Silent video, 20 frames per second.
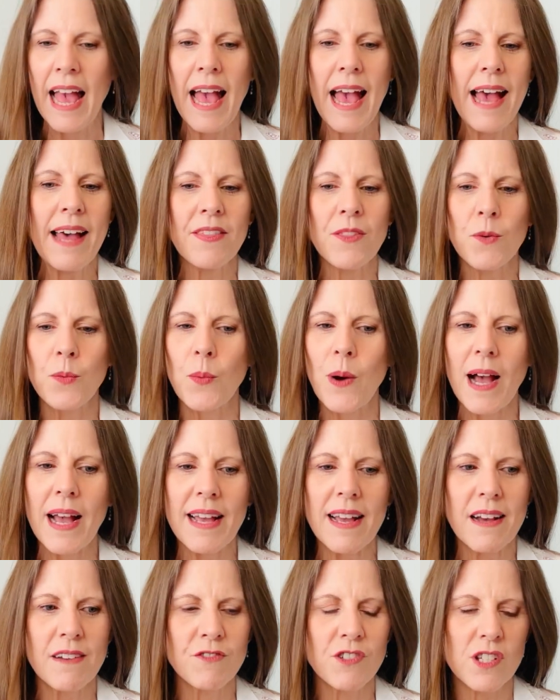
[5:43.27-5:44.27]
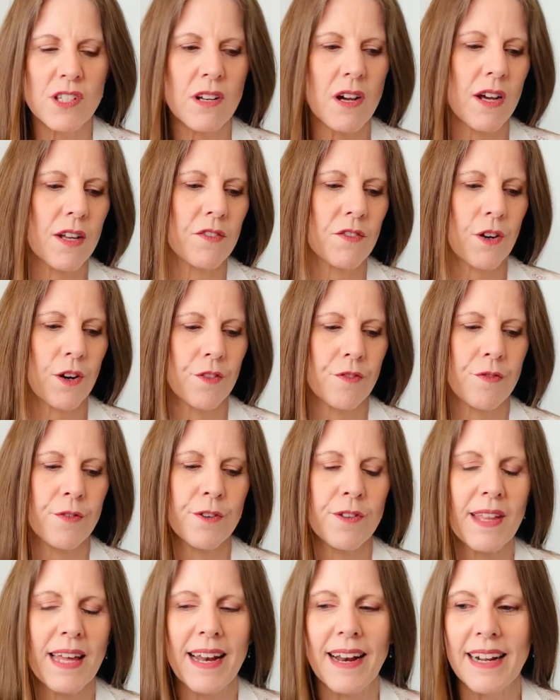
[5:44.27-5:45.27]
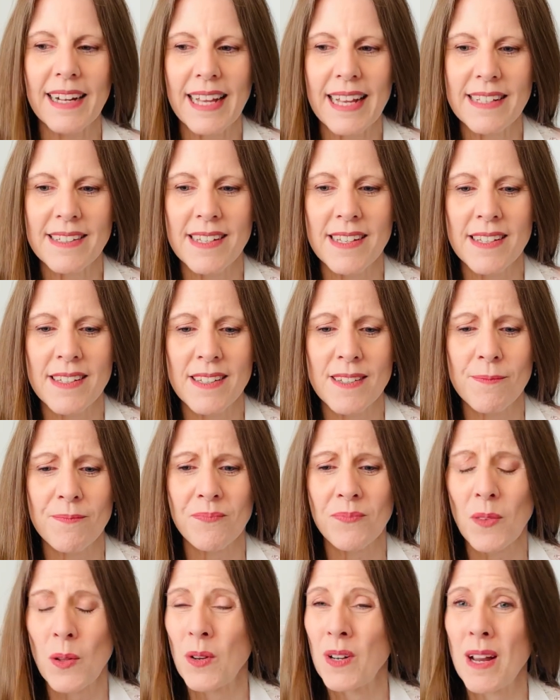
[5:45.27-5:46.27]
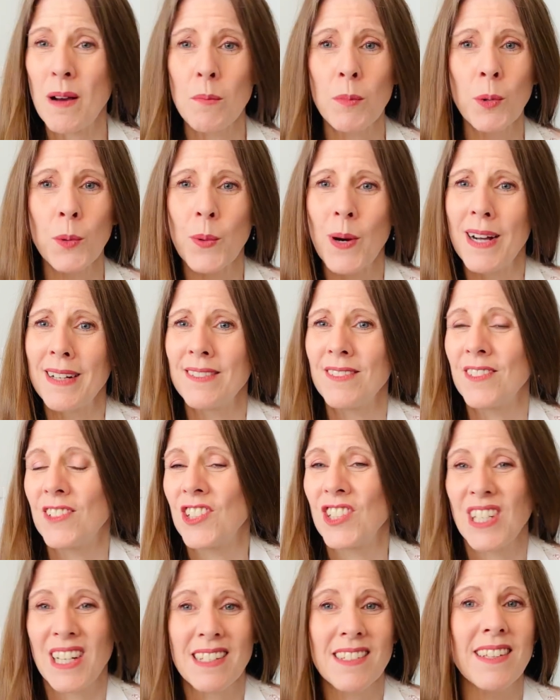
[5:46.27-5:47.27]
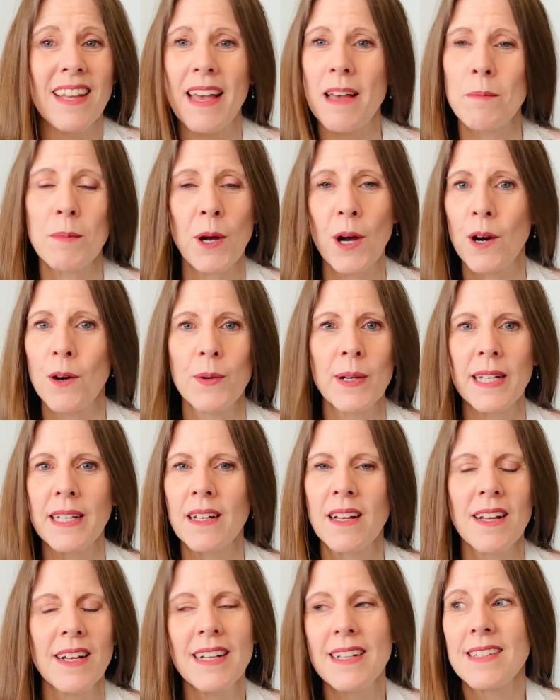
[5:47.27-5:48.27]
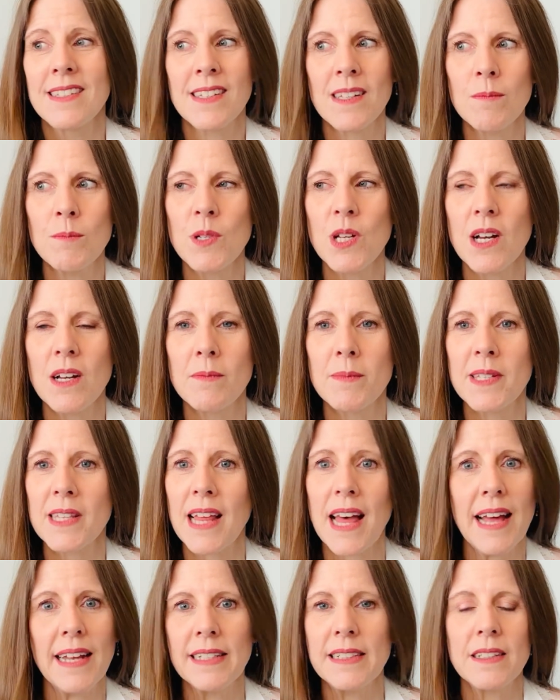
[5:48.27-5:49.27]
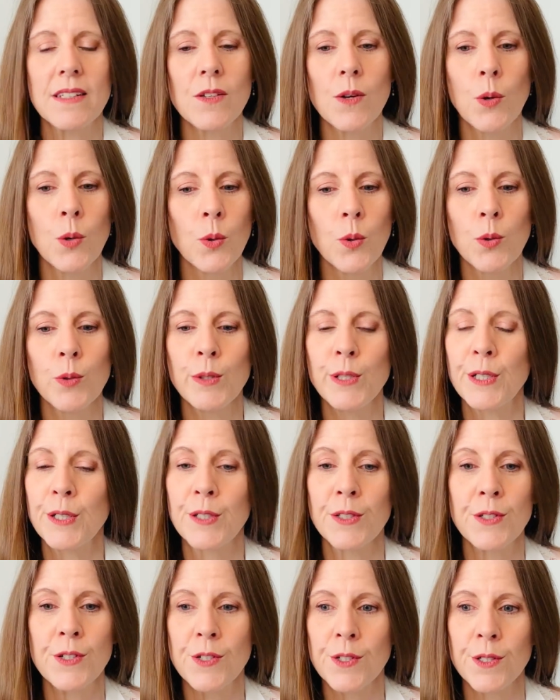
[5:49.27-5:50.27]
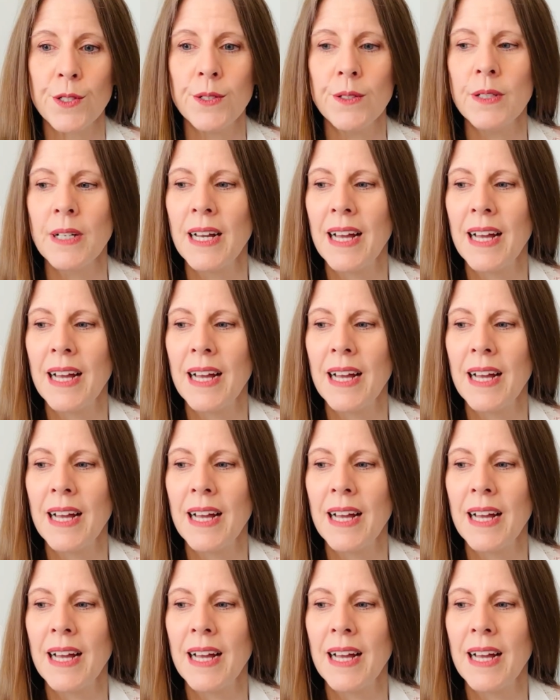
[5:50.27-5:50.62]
And the way I've just kind of got through that, I guess, is number one, just kept going. Sometimes that is all you can do.